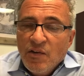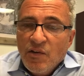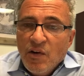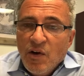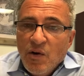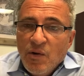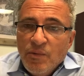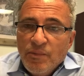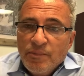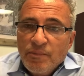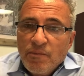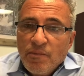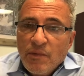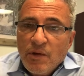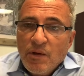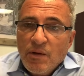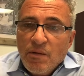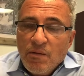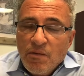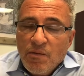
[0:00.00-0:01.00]
So
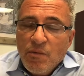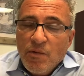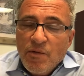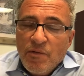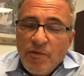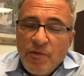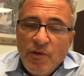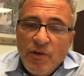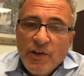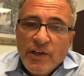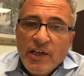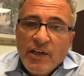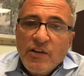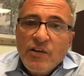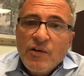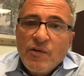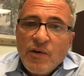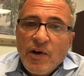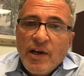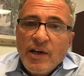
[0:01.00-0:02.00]
we're a fully
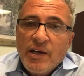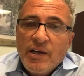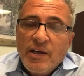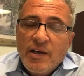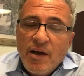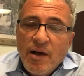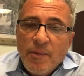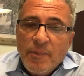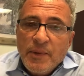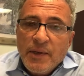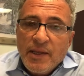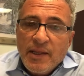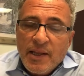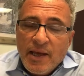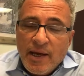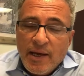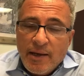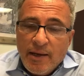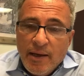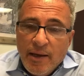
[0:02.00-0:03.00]
integrated company
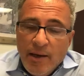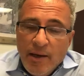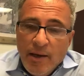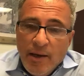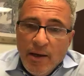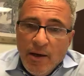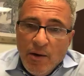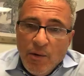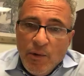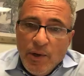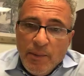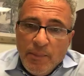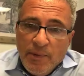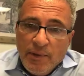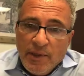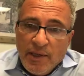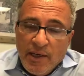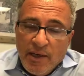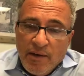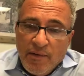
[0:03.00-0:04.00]
that we
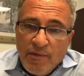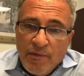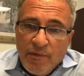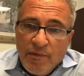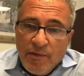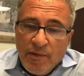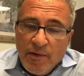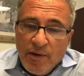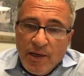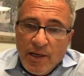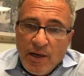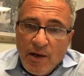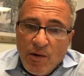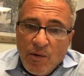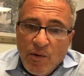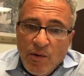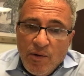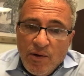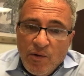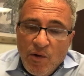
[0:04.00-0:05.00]
believe,
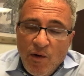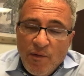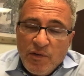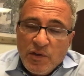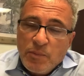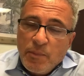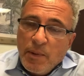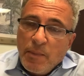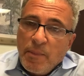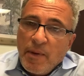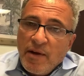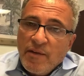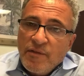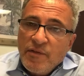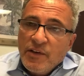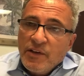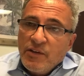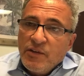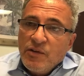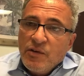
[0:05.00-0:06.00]
offers big
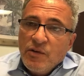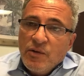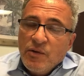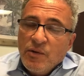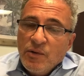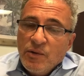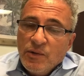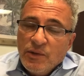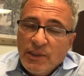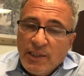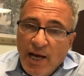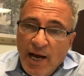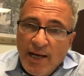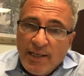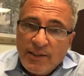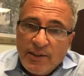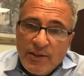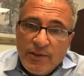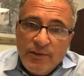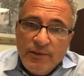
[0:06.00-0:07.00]
benefit to
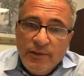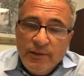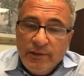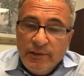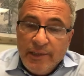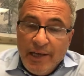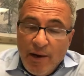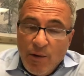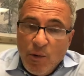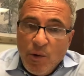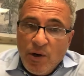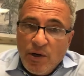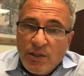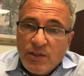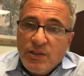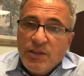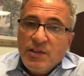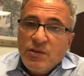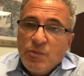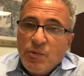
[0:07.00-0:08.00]
doctor
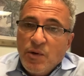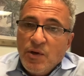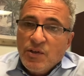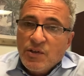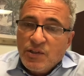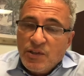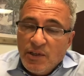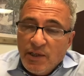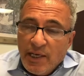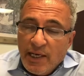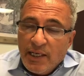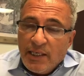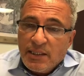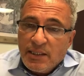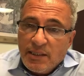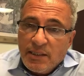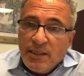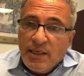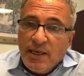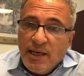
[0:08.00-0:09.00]
networks as well as
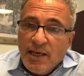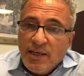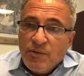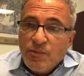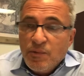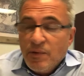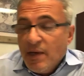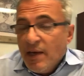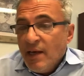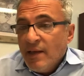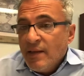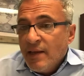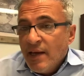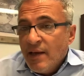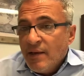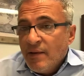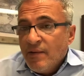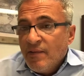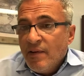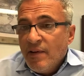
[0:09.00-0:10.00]
clinics, and
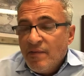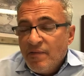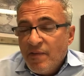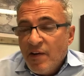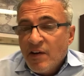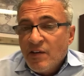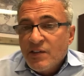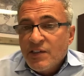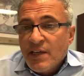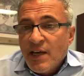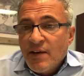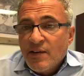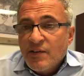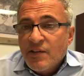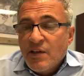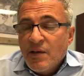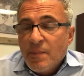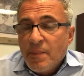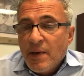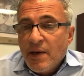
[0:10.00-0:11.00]
then it funnels down
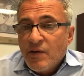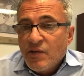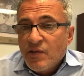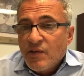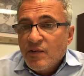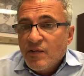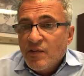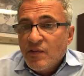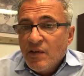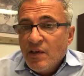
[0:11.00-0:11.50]
to the patients.